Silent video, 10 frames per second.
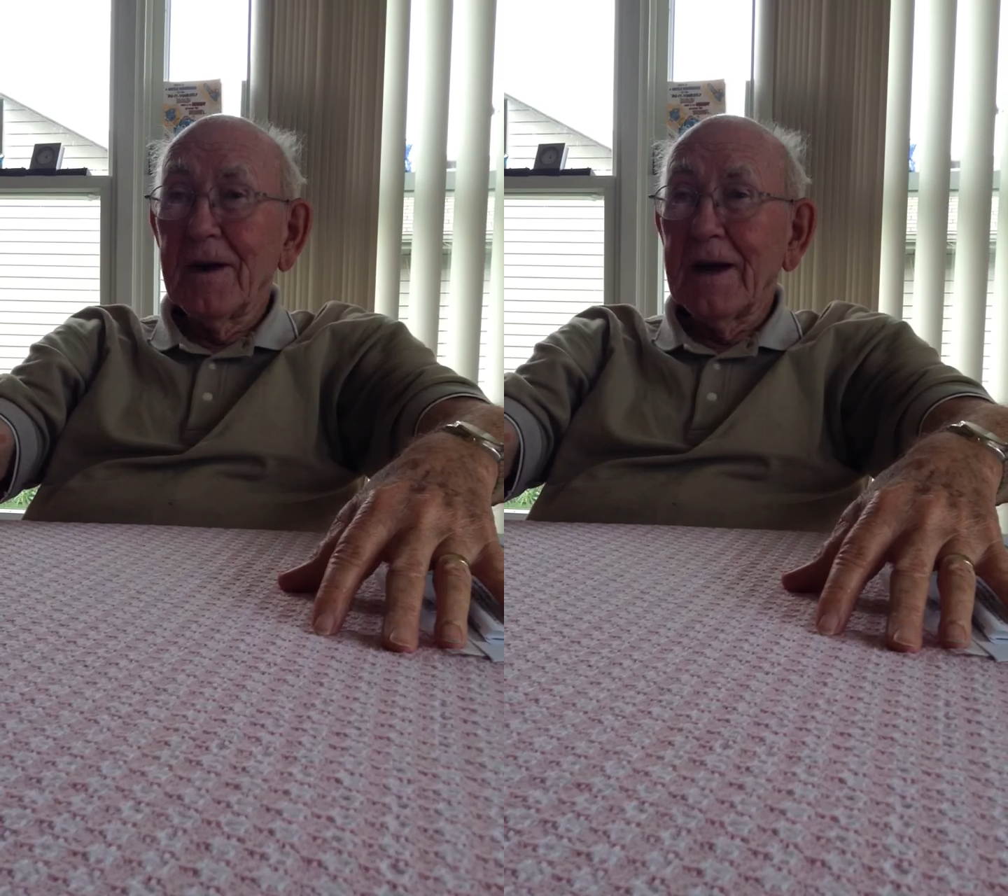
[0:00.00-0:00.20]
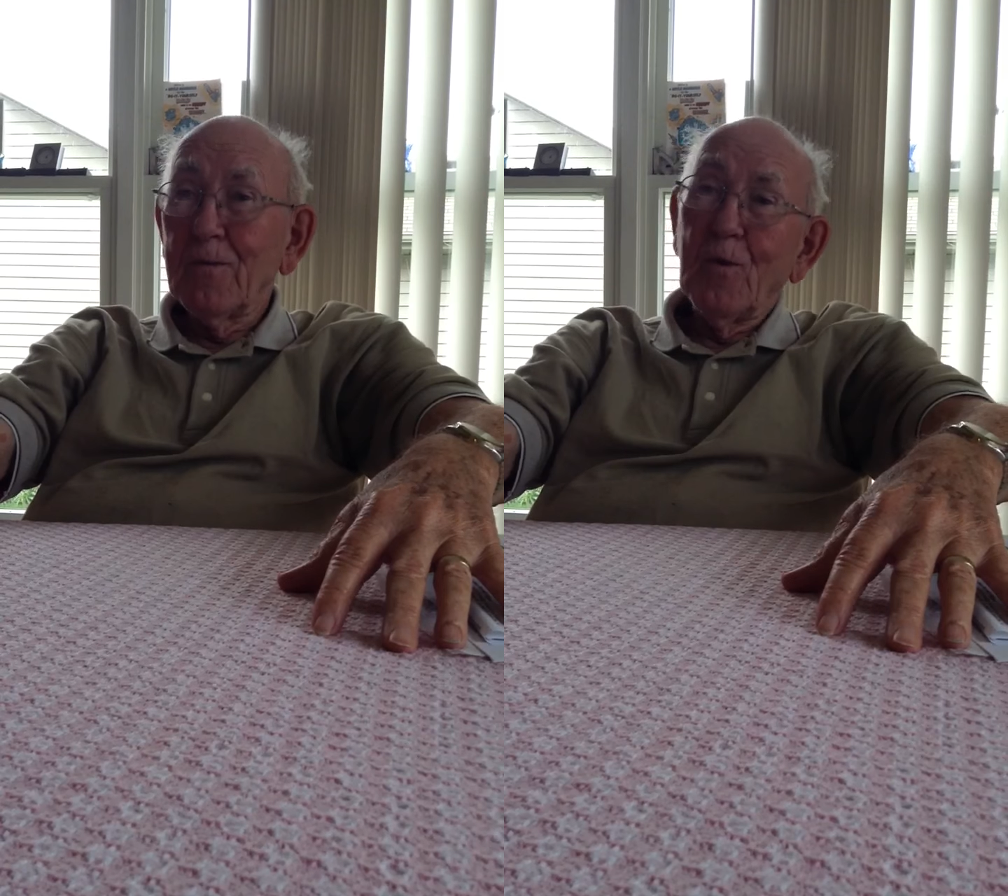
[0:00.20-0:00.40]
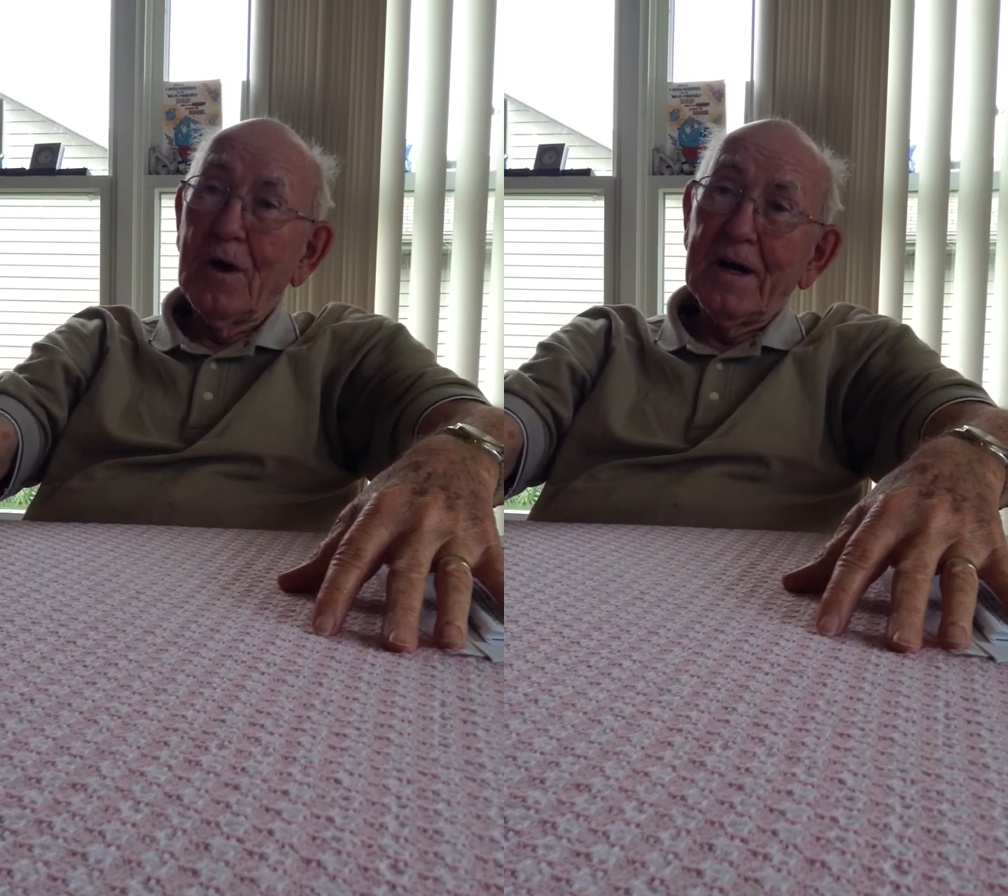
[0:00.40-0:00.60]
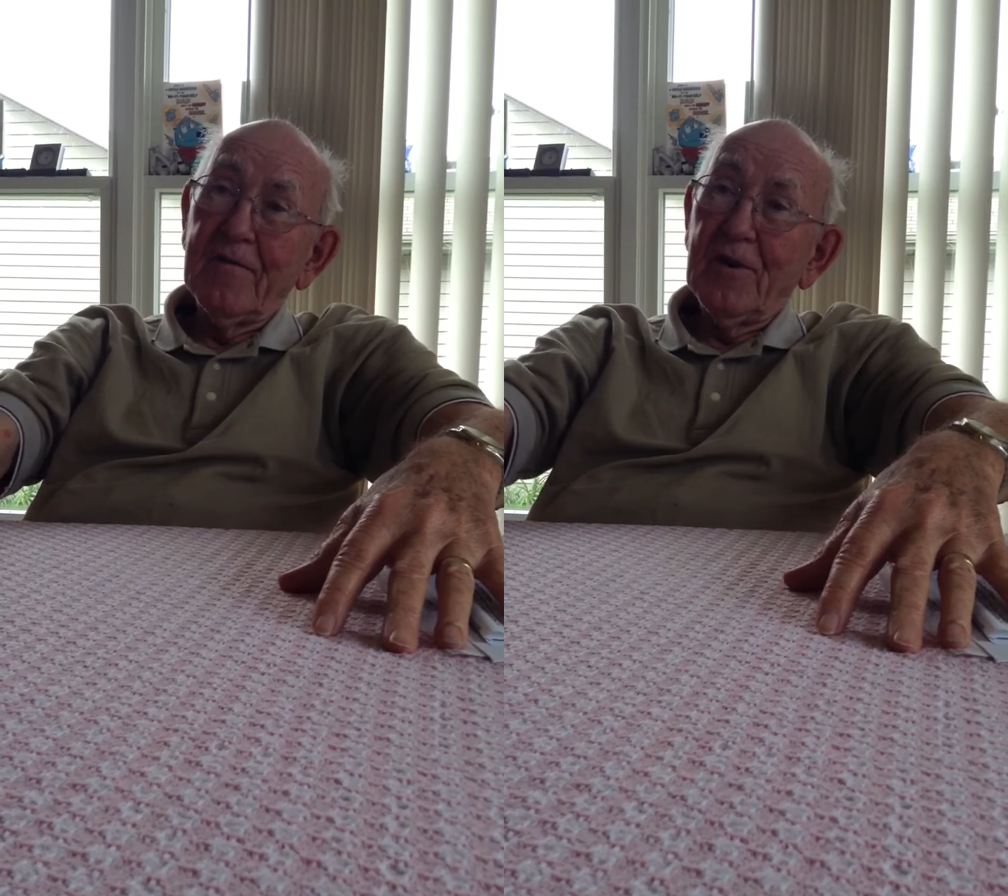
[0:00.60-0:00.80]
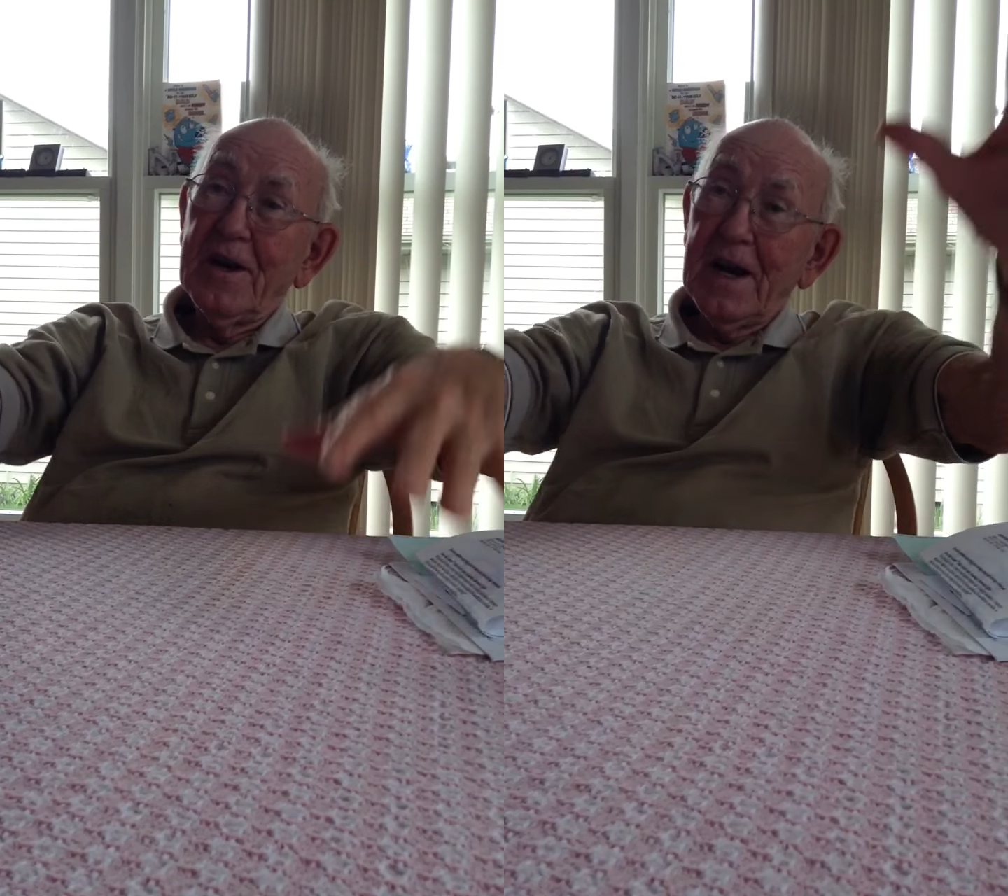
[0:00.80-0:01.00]
at
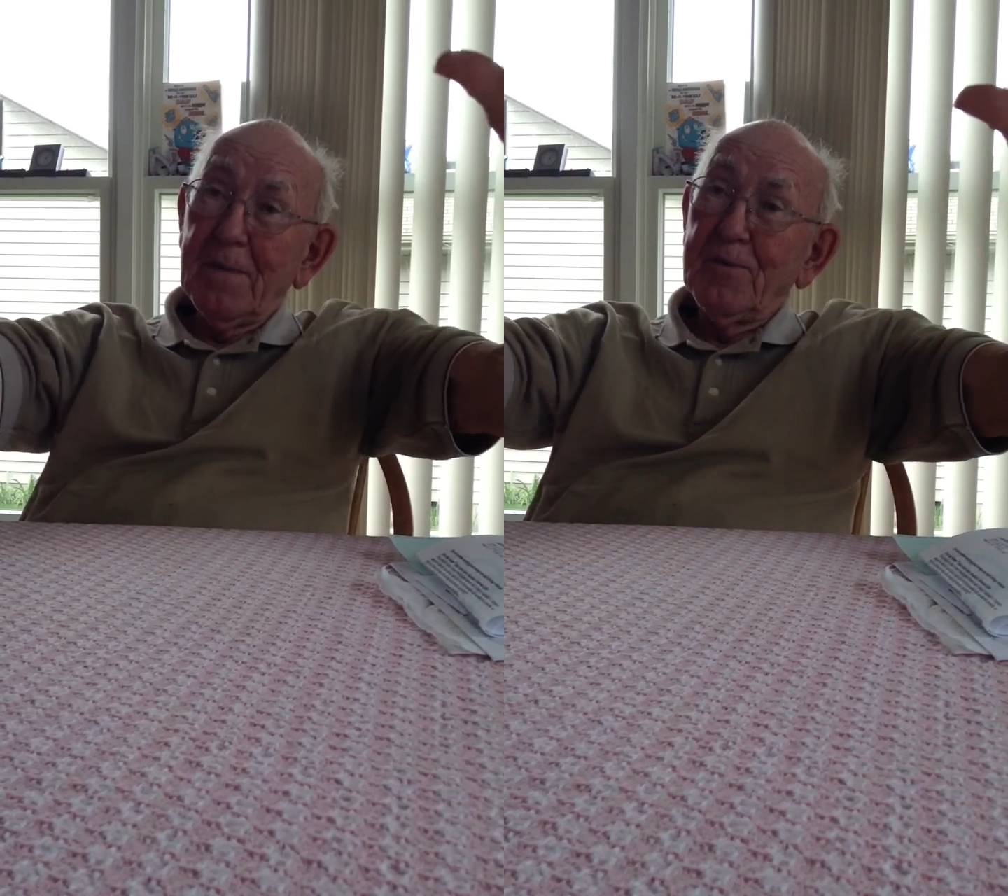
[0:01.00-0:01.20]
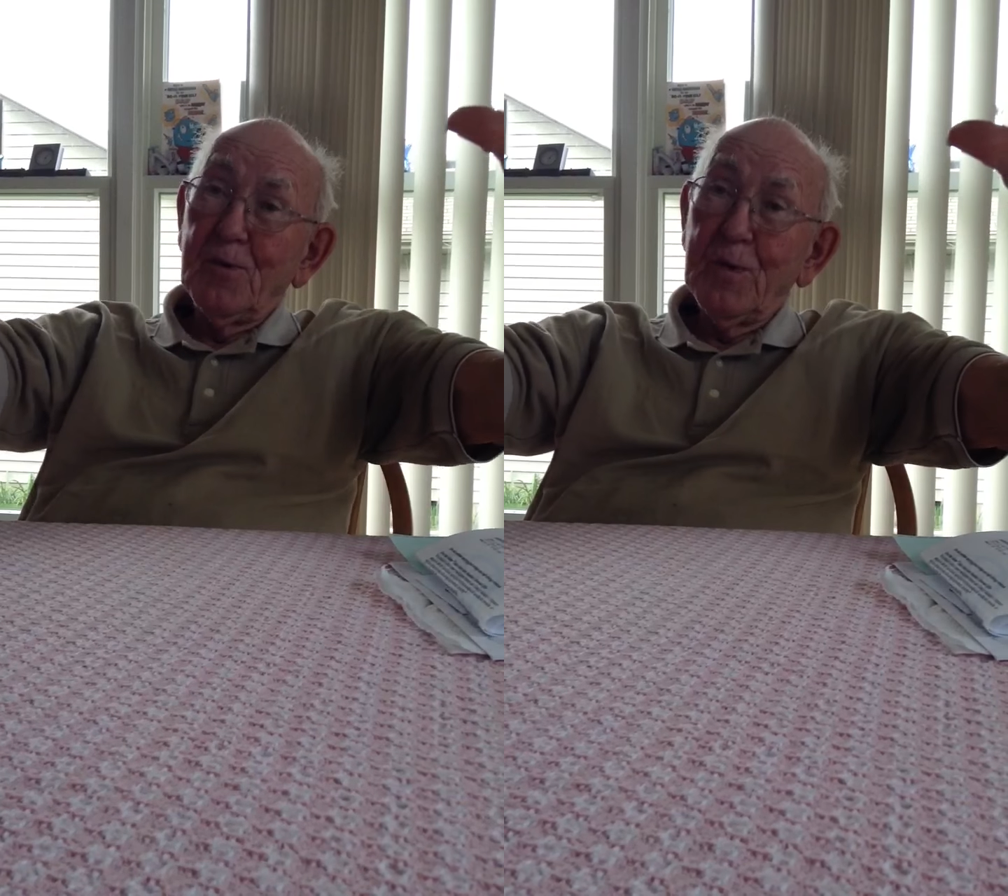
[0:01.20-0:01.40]
whatever depths